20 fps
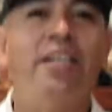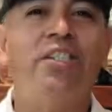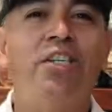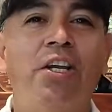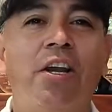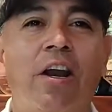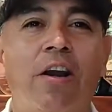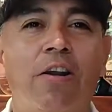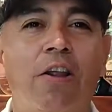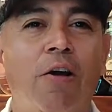
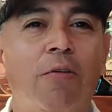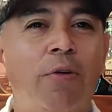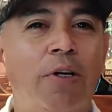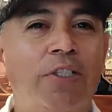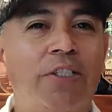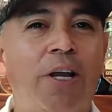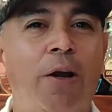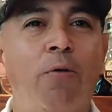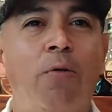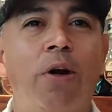cigar
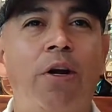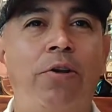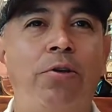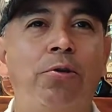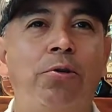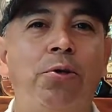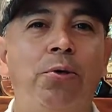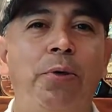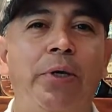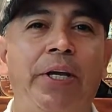lovers, how are
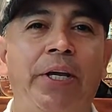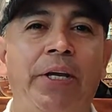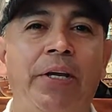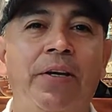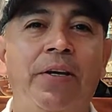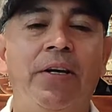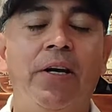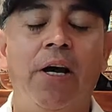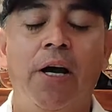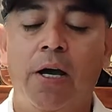you doing?